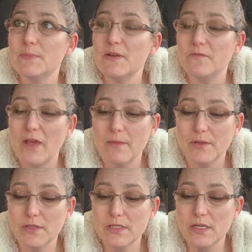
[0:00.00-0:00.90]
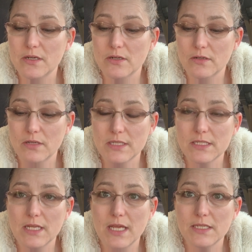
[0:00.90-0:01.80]
It's been fabulous here.
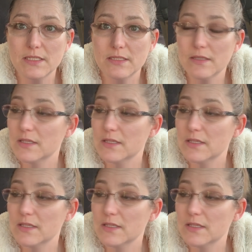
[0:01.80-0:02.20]
It's a nice,